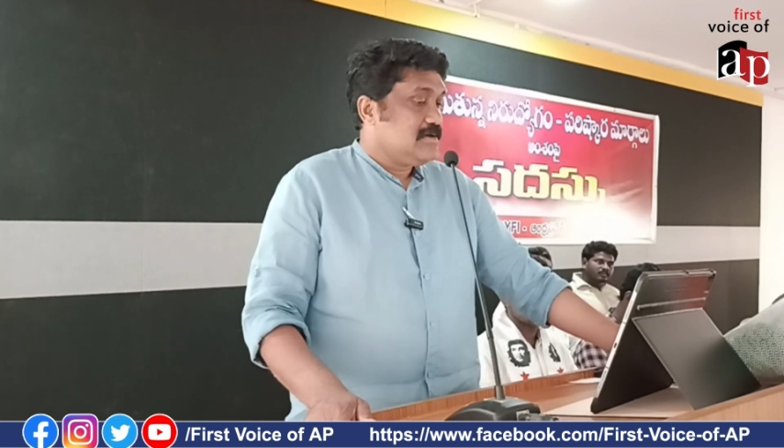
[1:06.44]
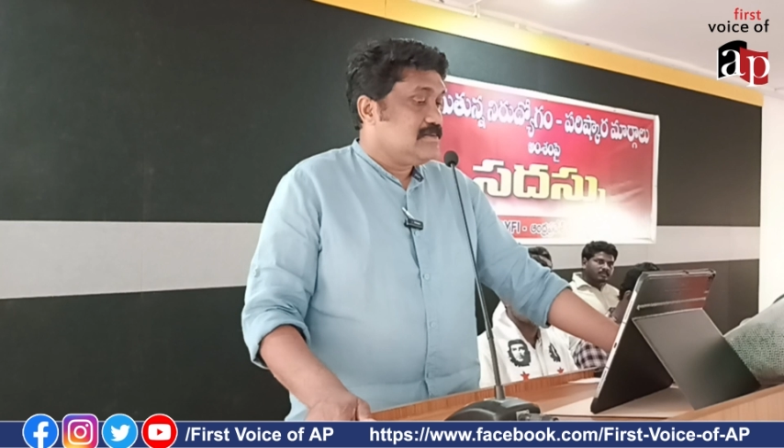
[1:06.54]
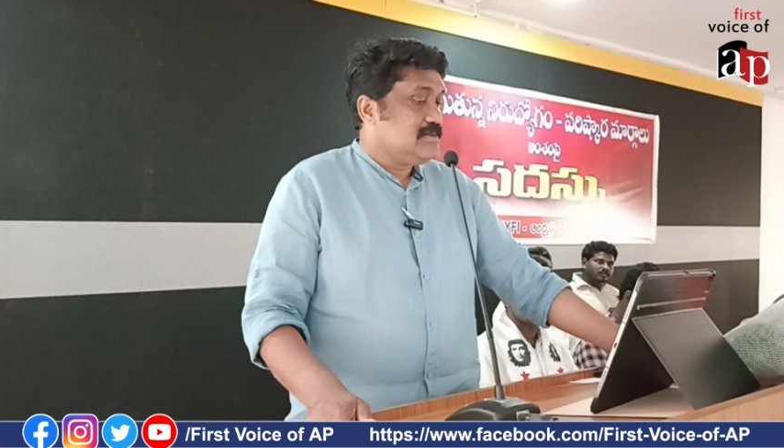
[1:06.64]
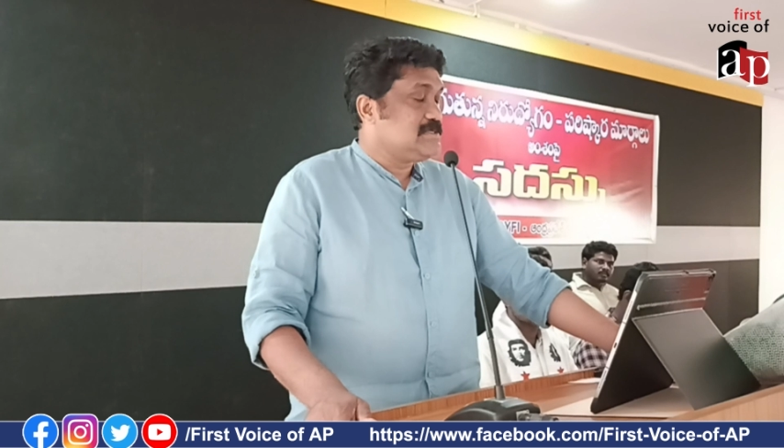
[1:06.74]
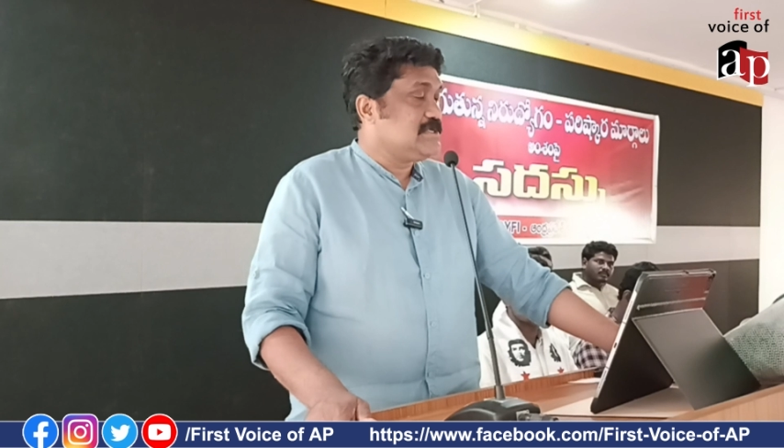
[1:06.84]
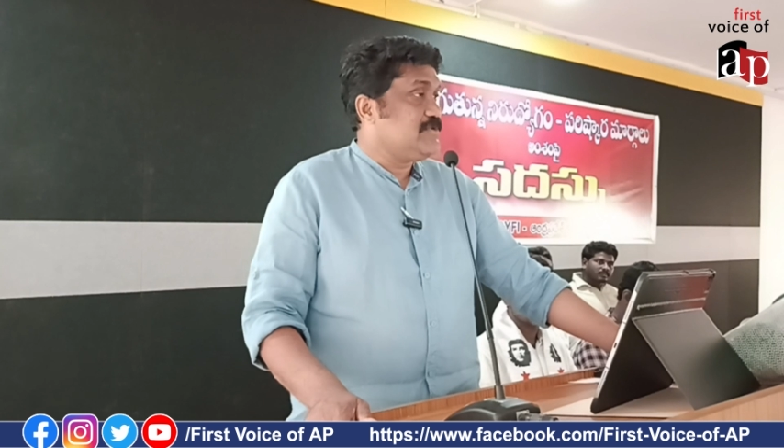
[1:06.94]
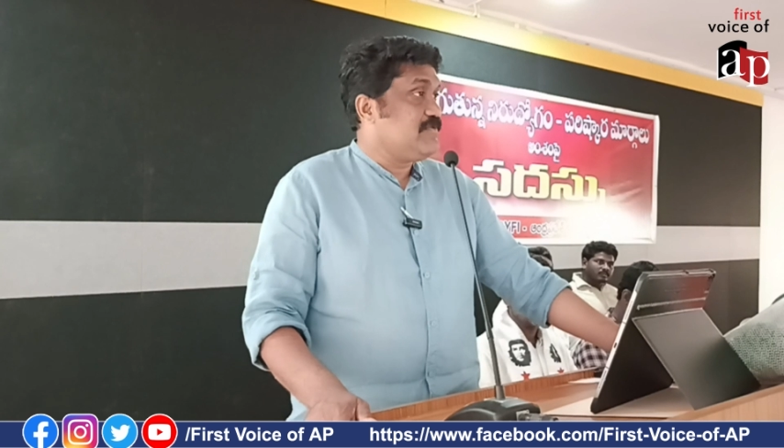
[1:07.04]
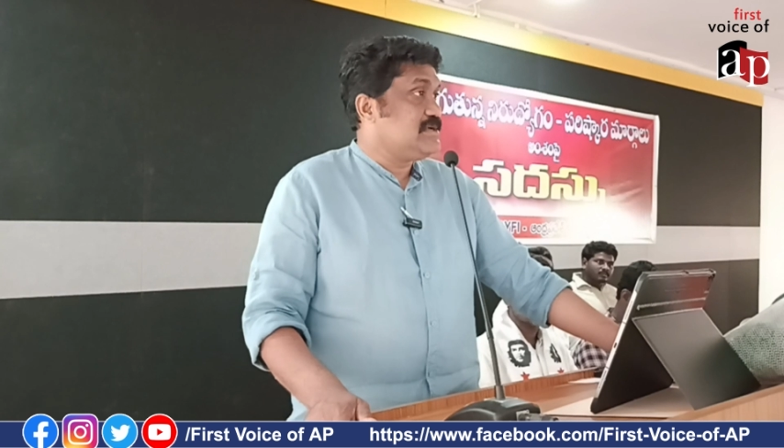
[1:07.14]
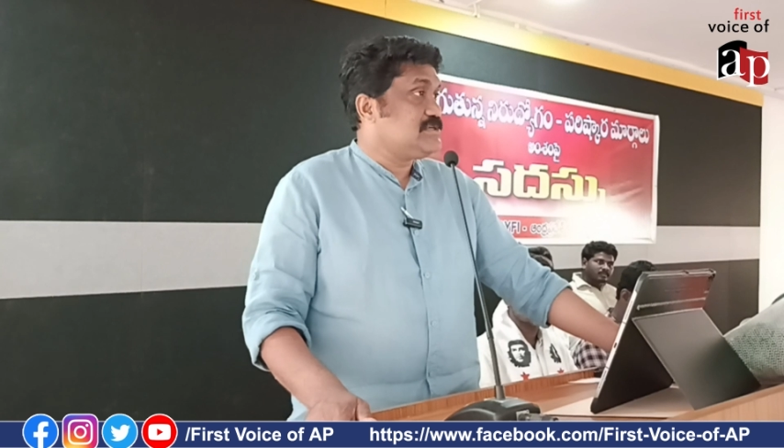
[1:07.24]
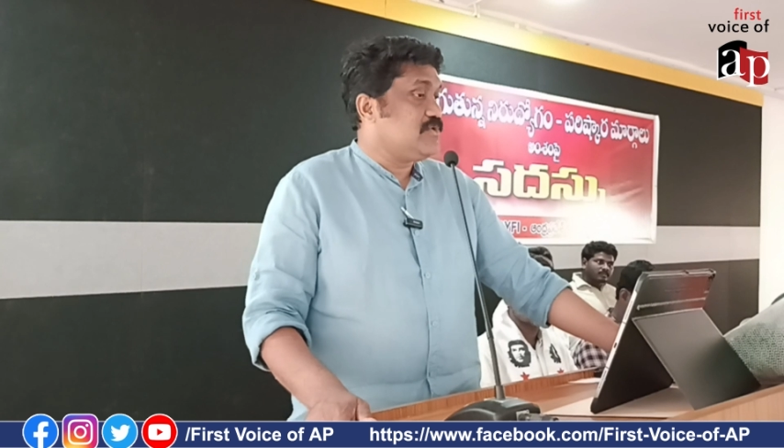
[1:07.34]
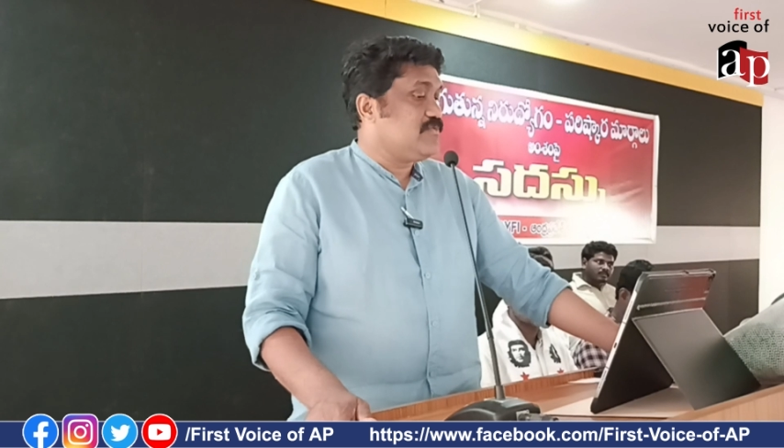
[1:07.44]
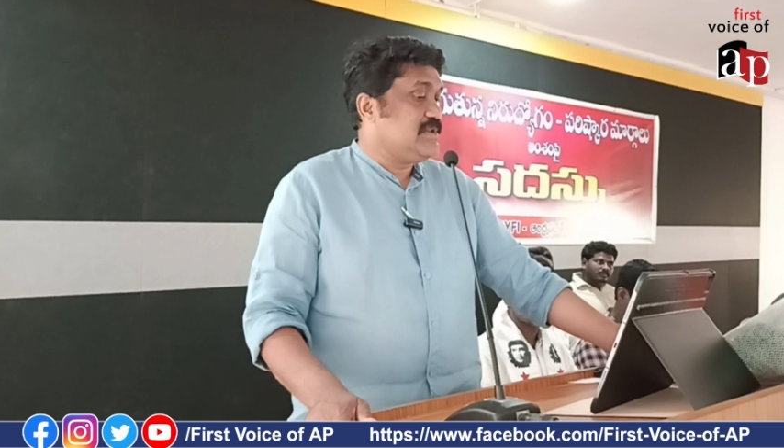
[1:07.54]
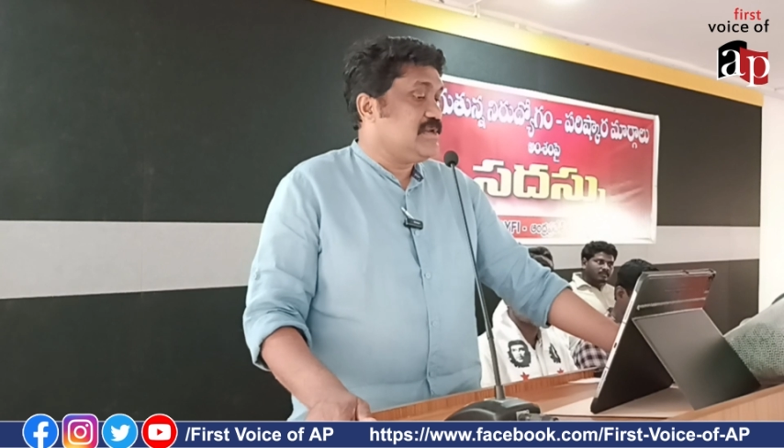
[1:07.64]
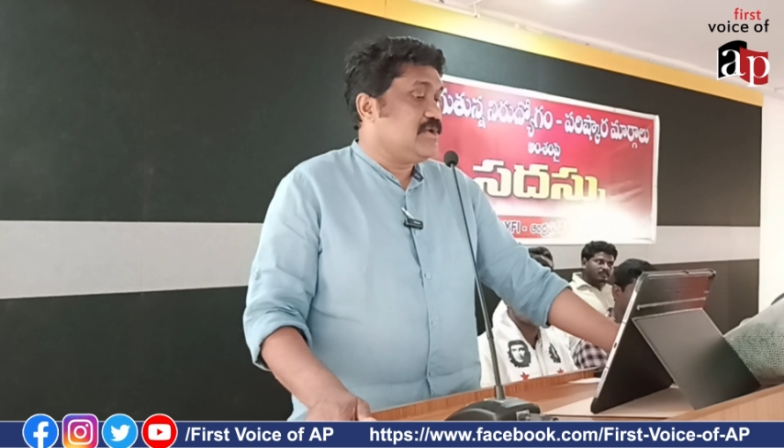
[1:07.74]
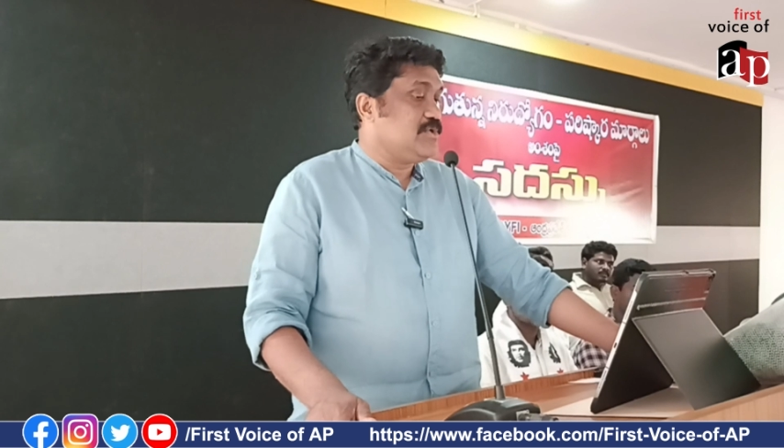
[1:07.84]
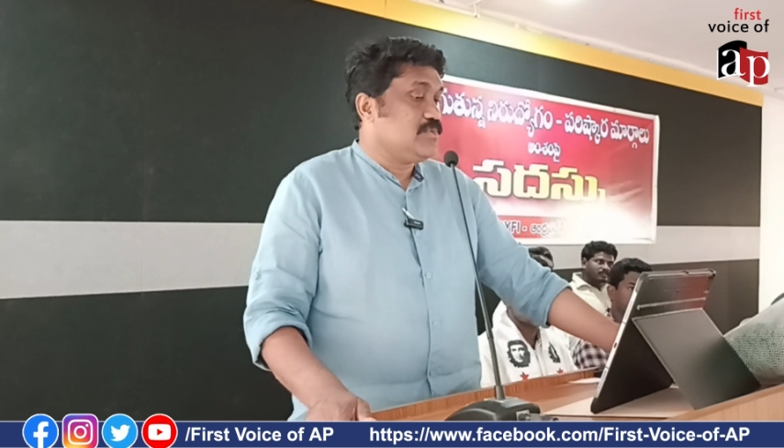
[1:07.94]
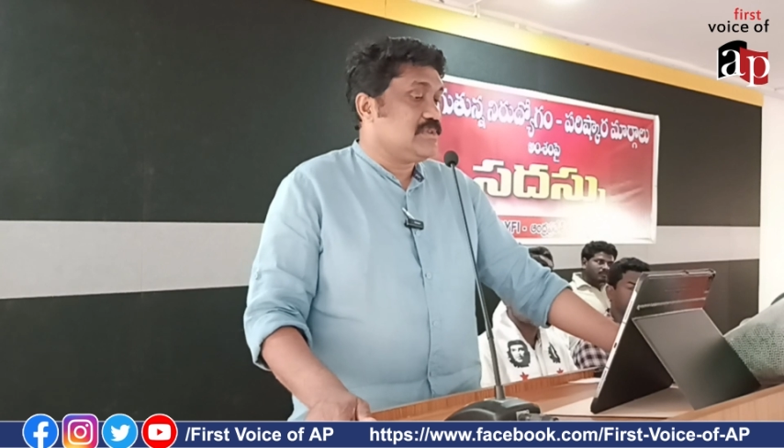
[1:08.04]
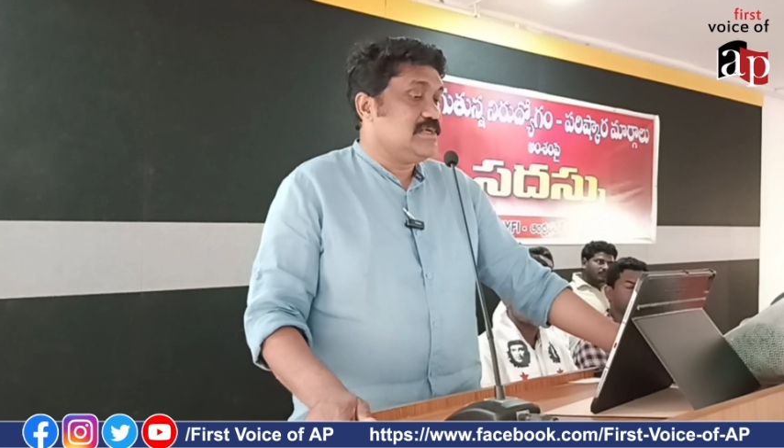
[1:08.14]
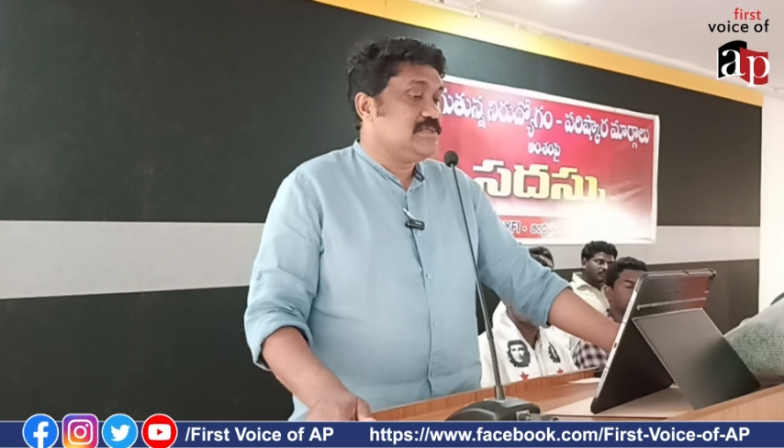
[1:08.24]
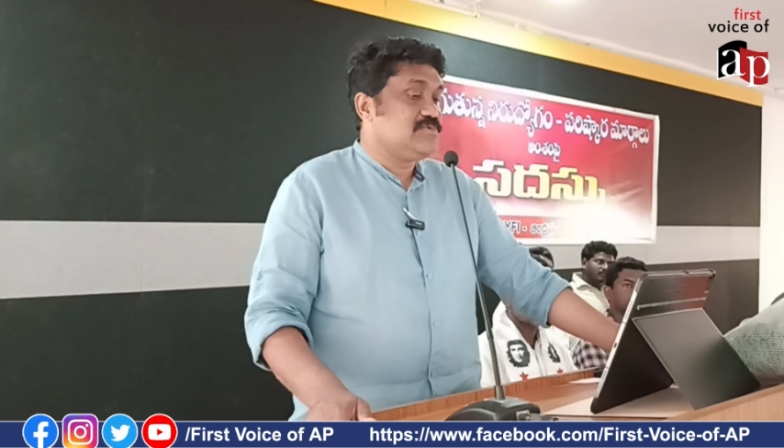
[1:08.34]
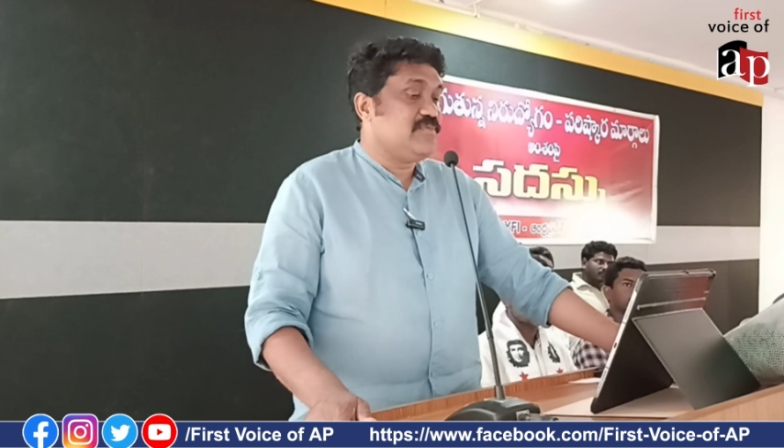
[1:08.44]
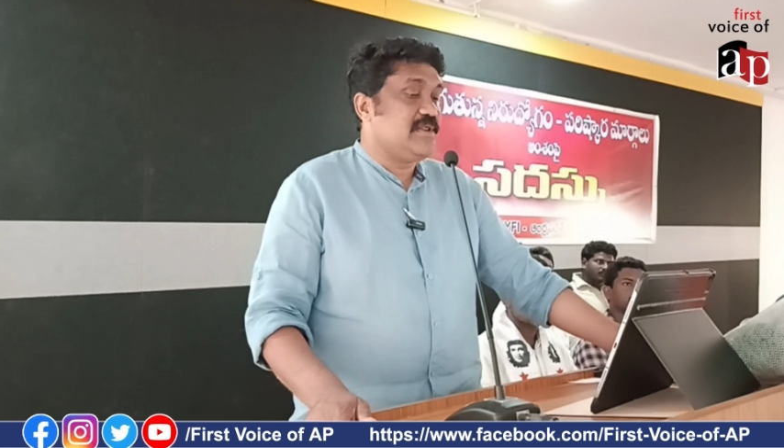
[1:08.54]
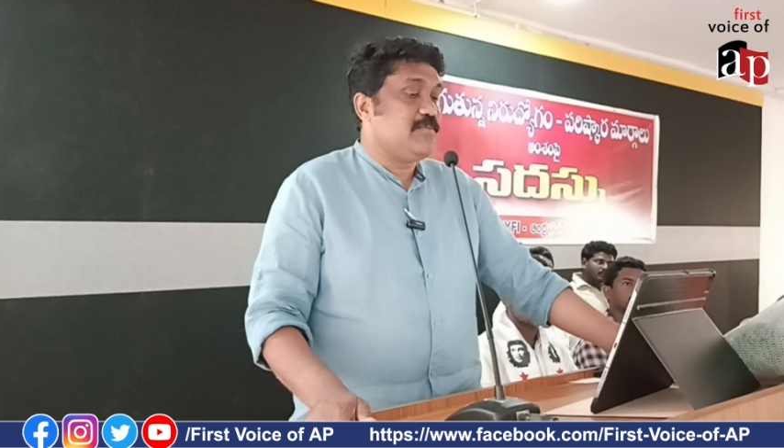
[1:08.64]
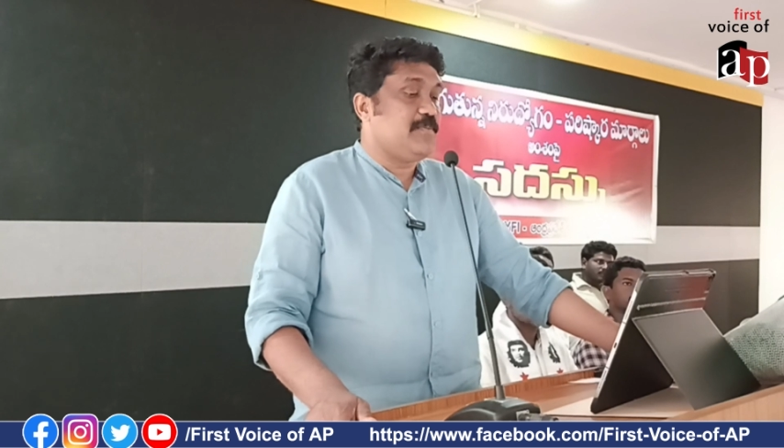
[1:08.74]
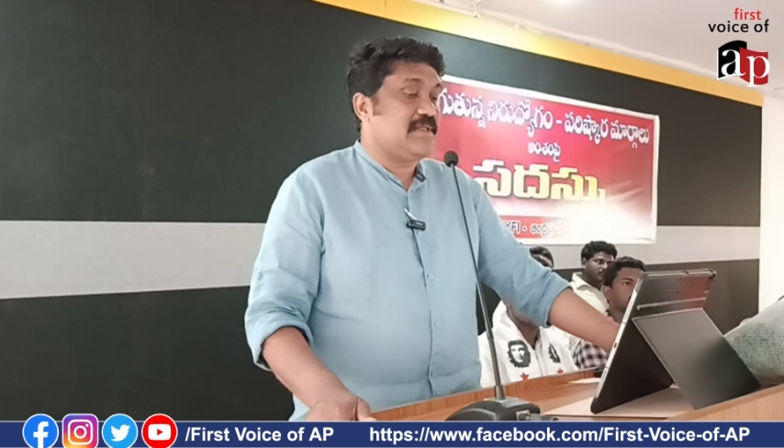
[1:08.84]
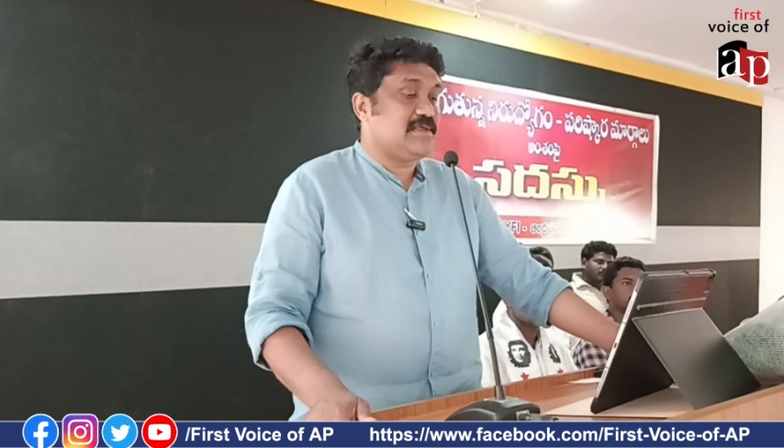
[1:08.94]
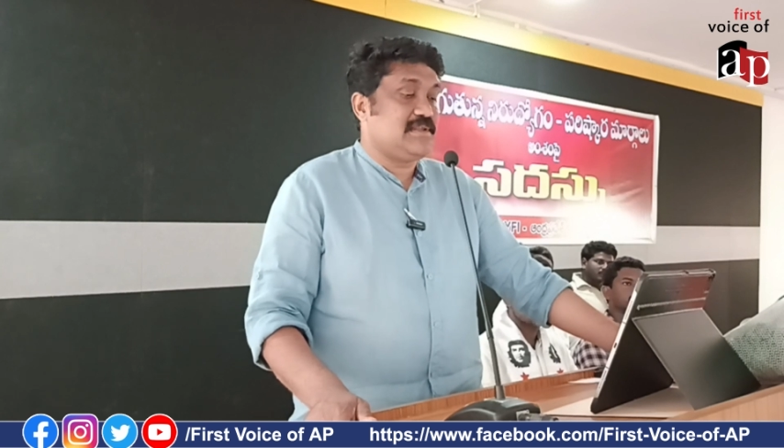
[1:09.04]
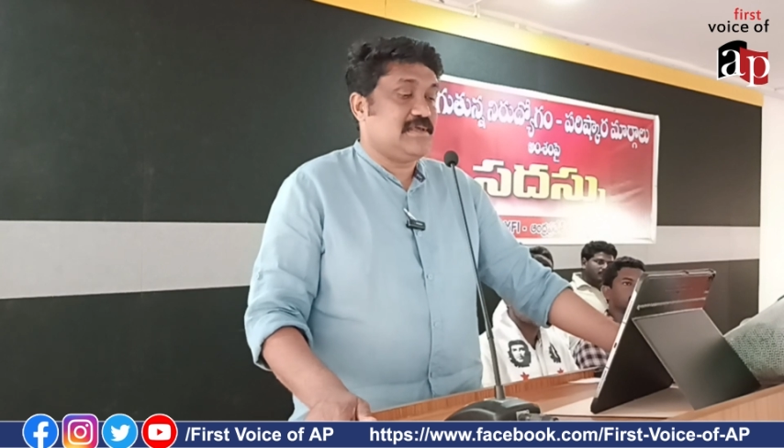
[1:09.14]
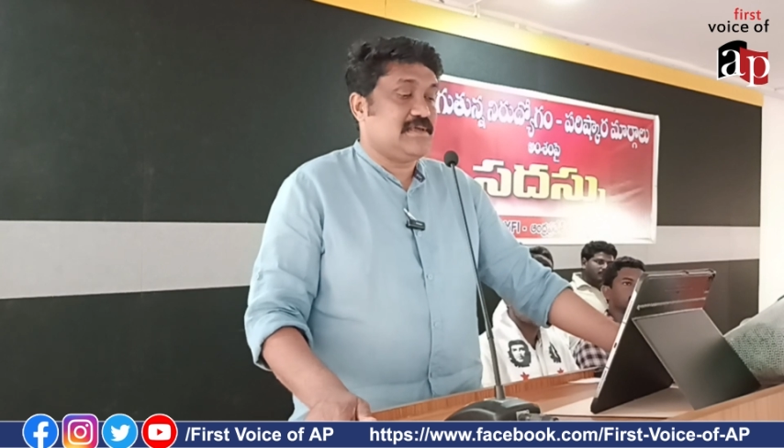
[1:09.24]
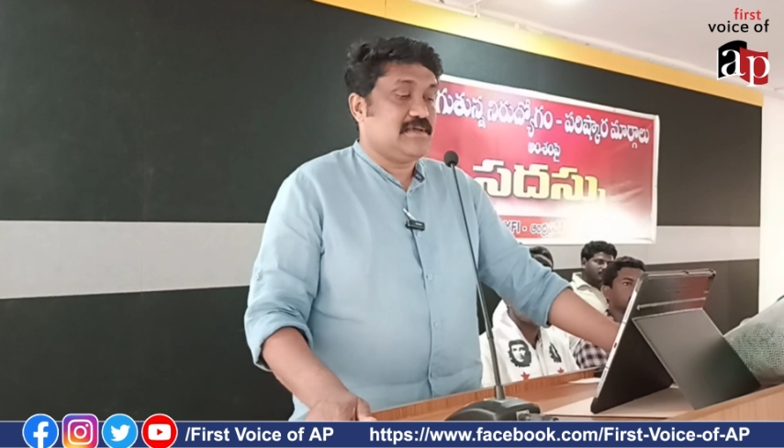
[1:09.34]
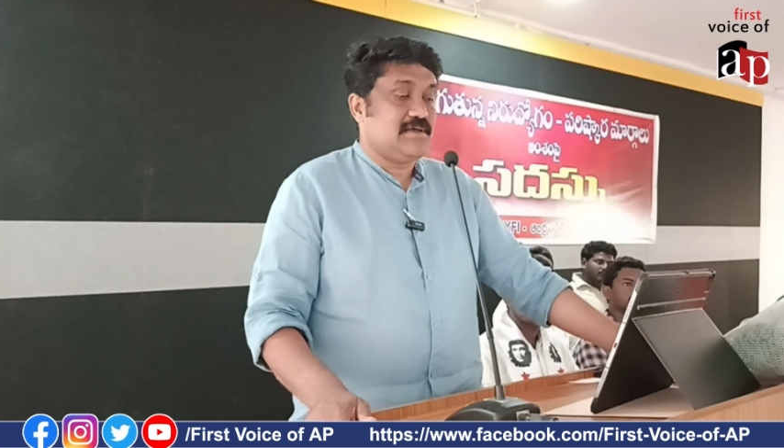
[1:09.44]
The situation of Indian youth is very pathetic